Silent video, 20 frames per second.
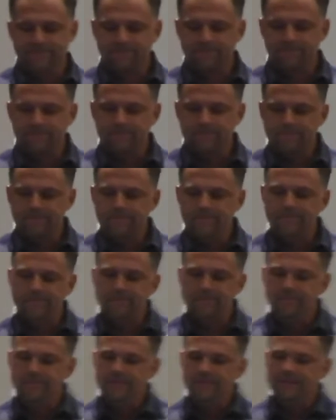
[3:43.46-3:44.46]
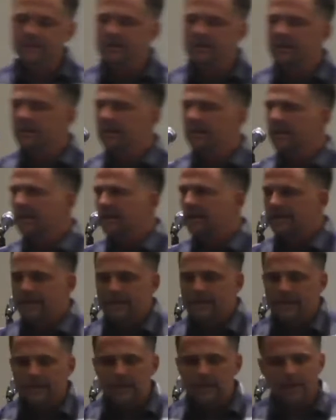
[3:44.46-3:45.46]

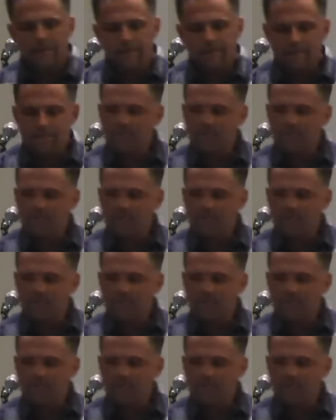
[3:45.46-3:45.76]
[no speech]